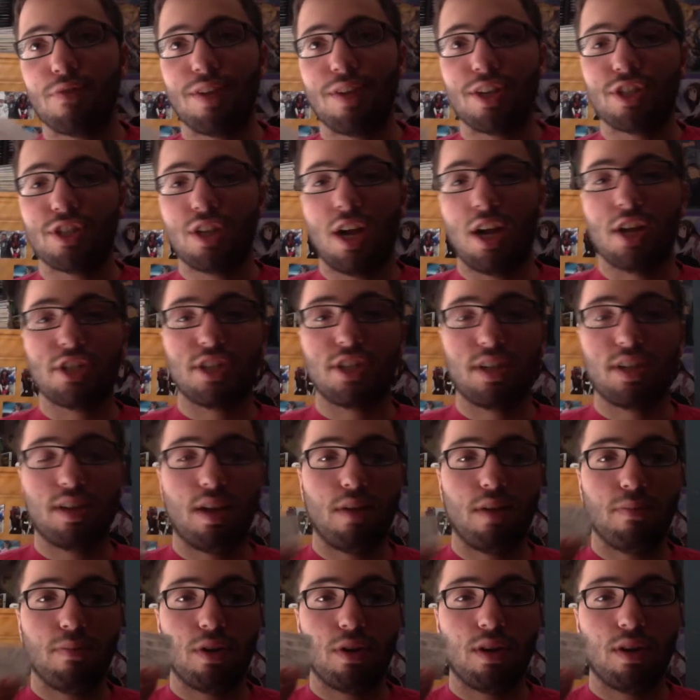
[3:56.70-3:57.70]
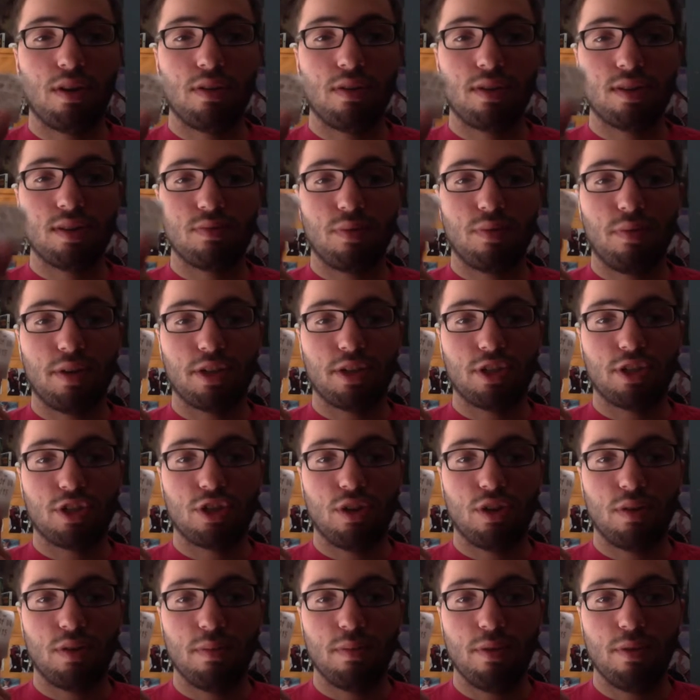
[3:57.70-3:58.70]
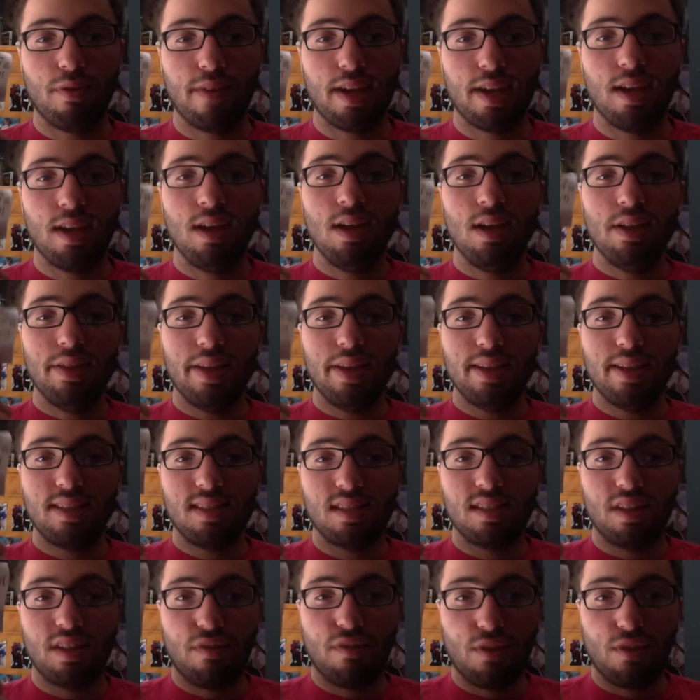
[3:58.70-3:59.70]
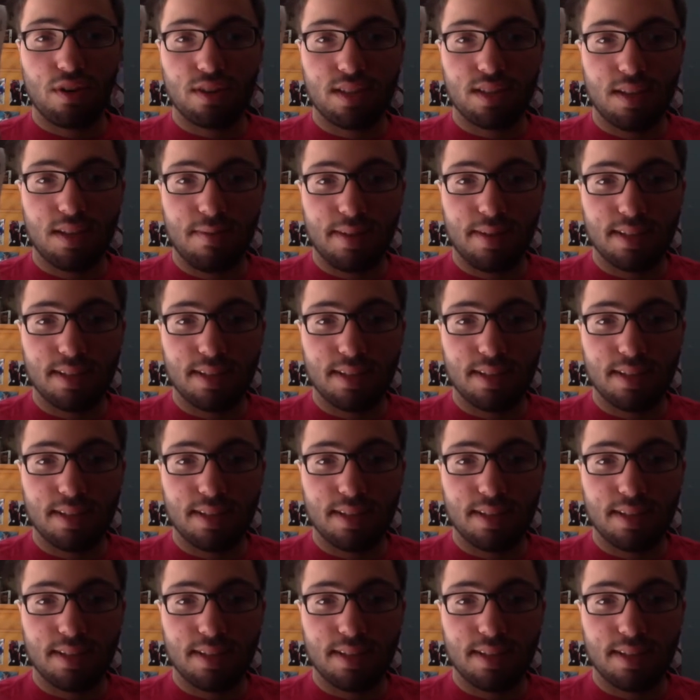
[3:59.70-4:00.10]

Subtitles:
Josh and Alberto because we wanted to show in the movie. This is the first time I